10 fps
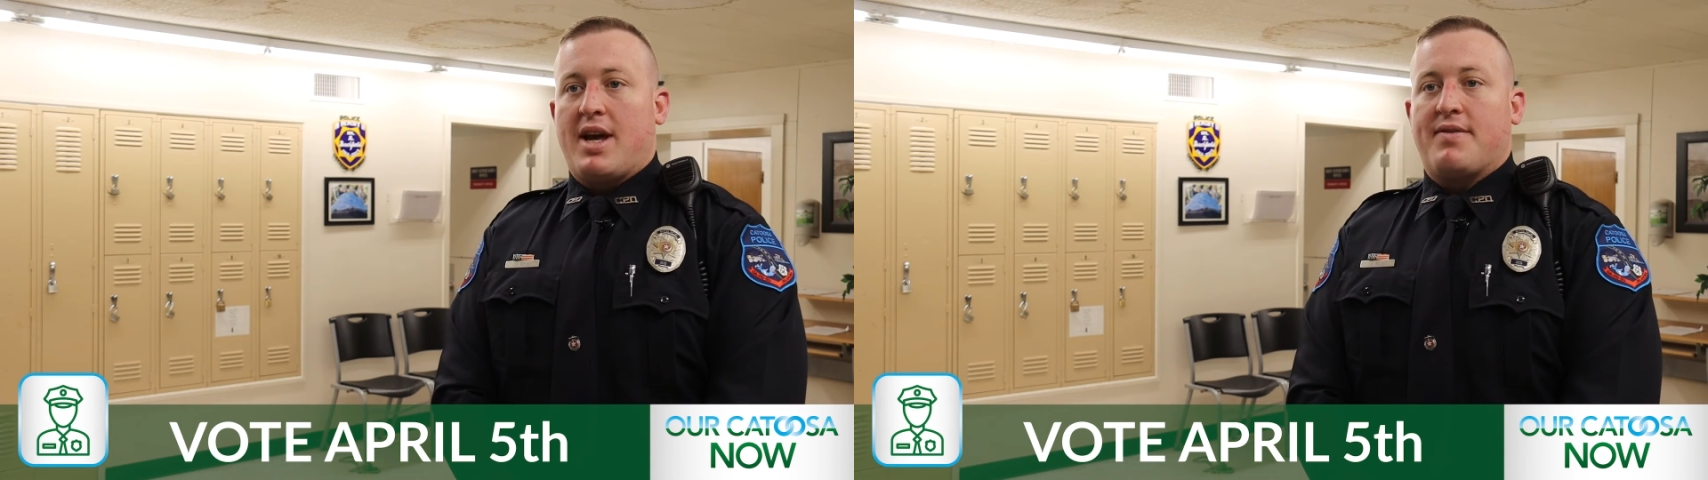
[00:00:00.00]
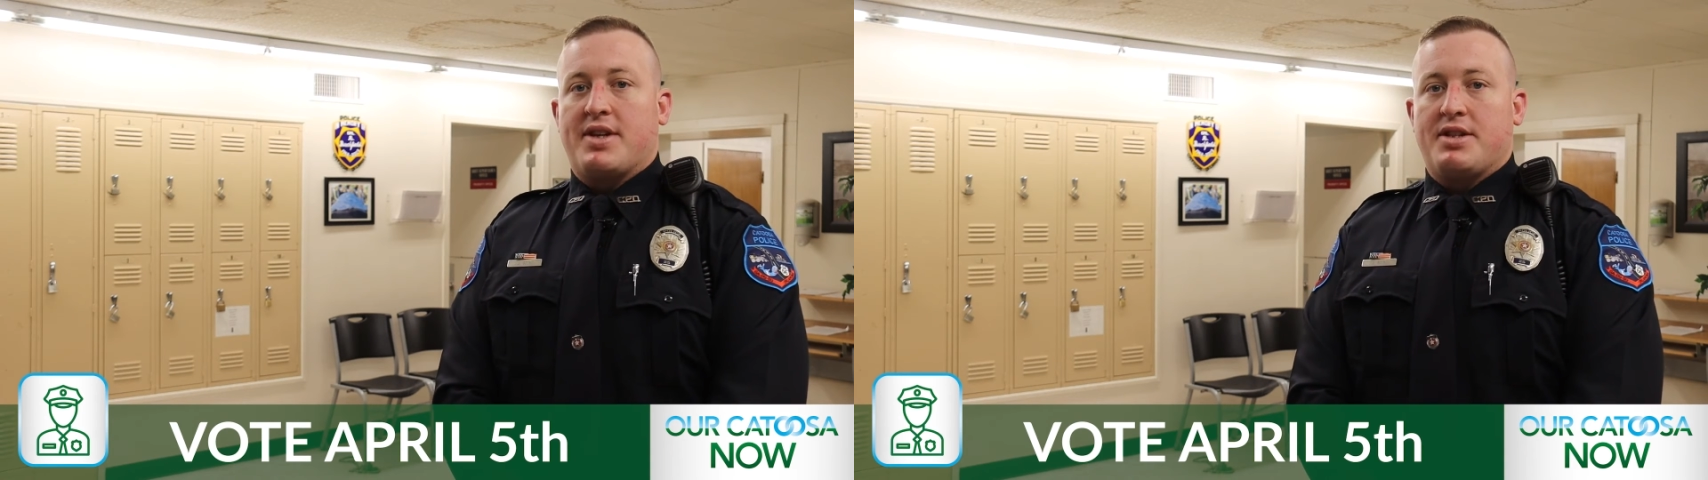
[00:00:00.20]

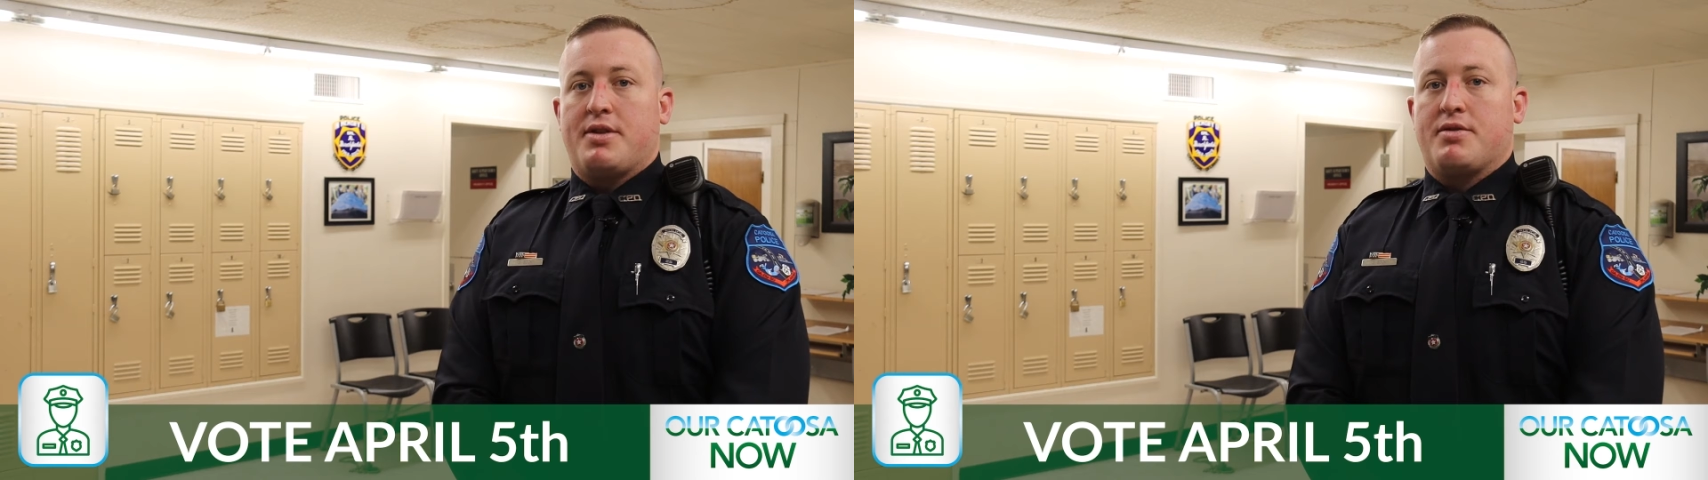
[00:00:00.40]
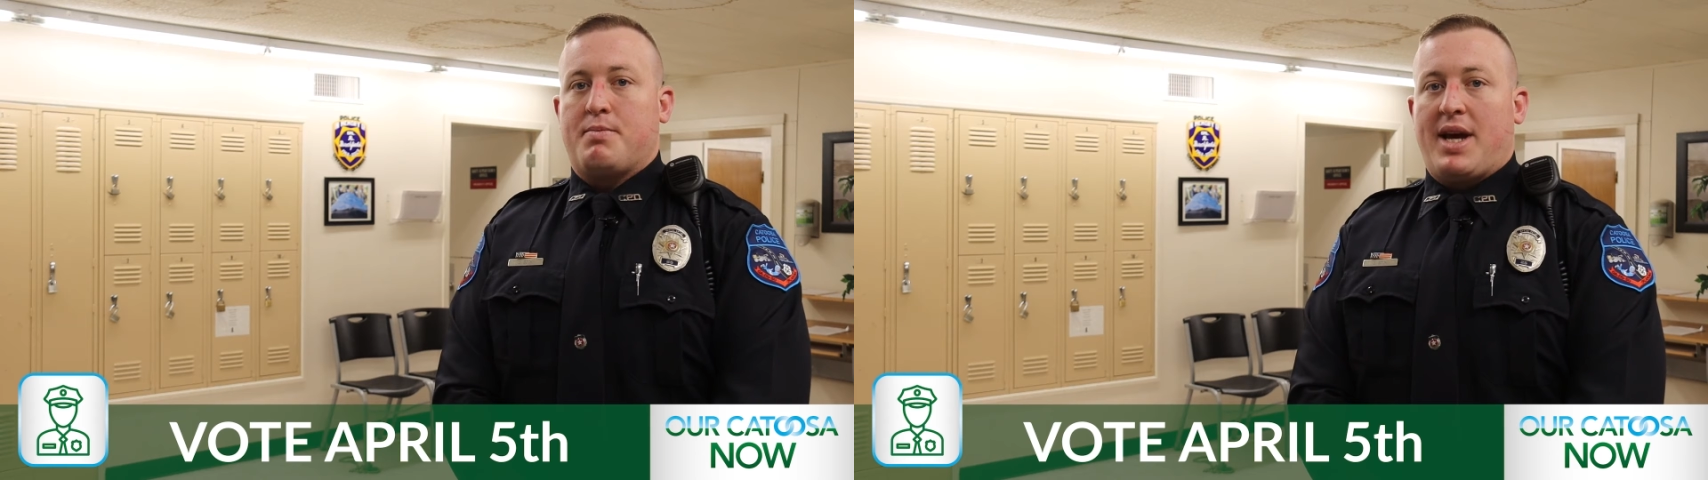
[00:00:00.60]
having each
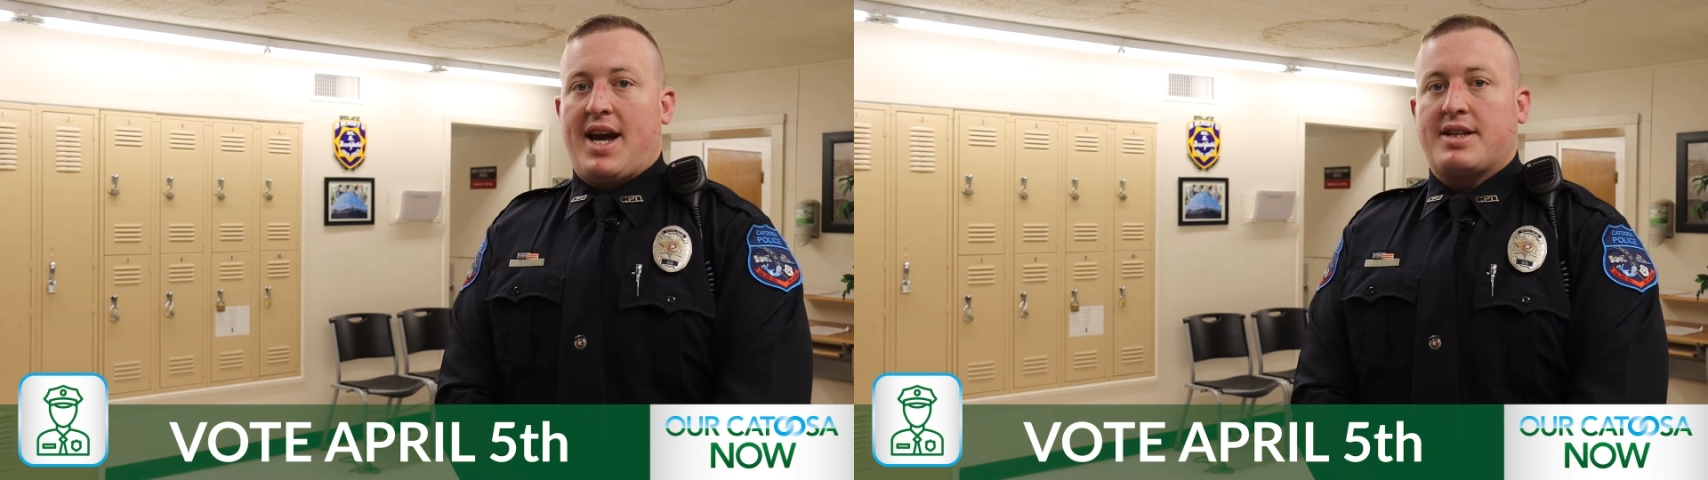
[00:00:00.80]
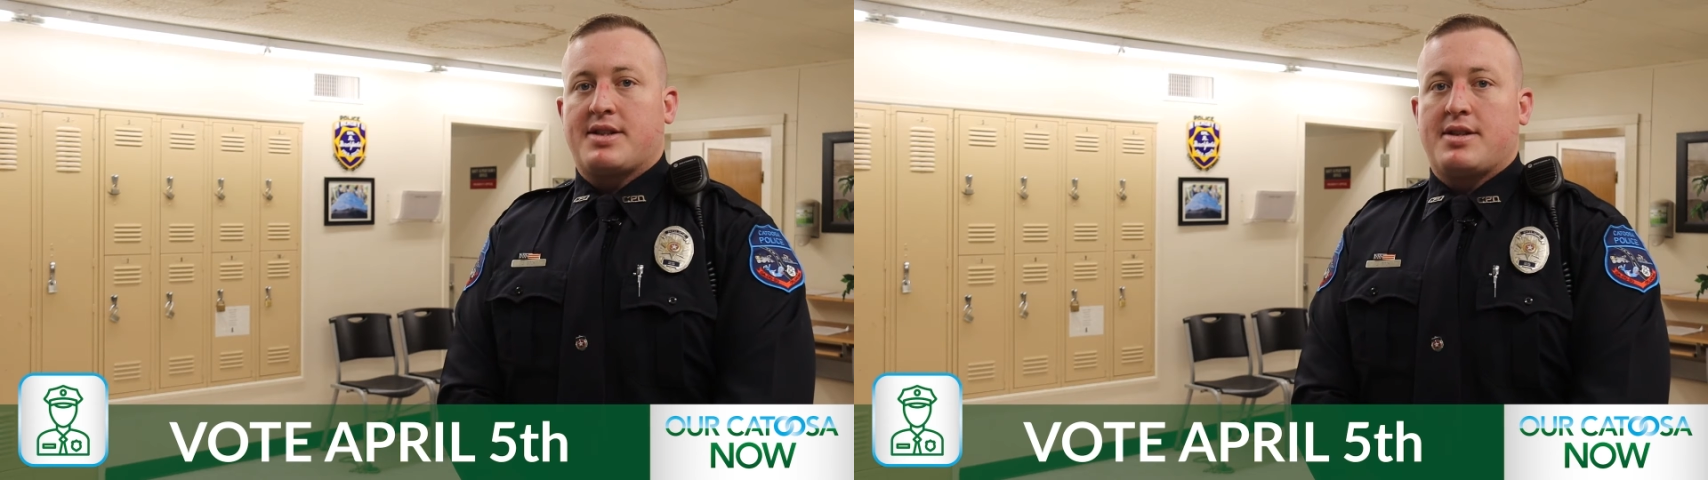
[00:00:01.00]
other's
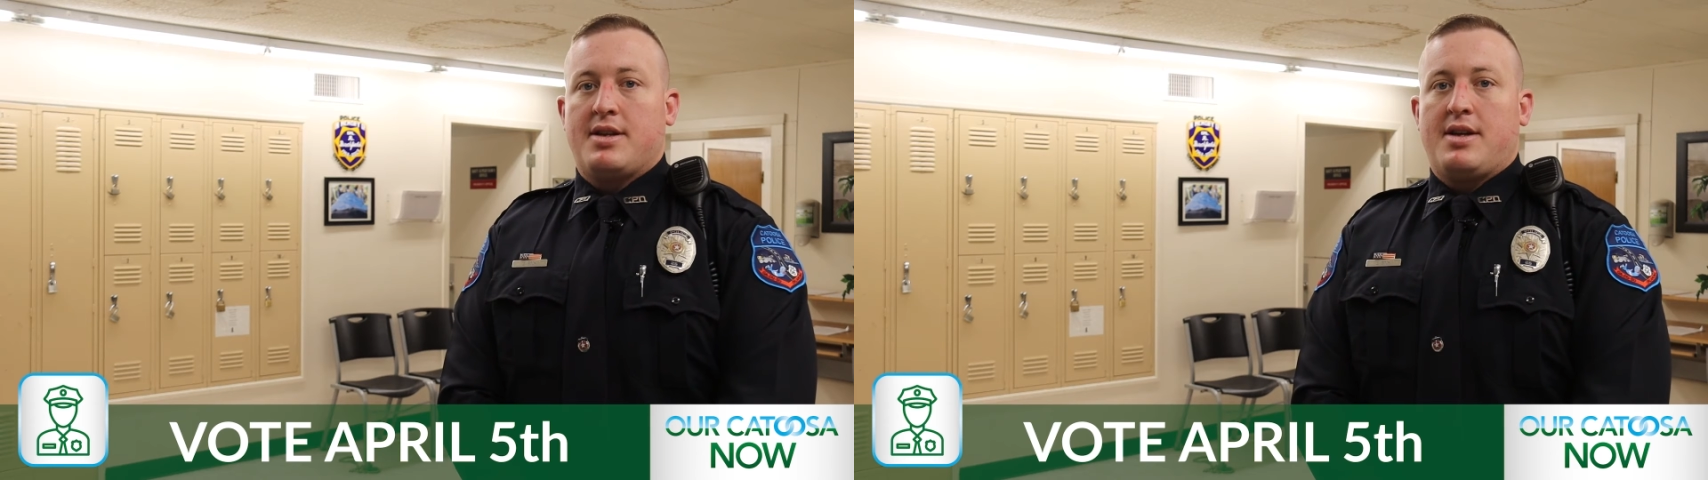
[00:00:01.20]
backs.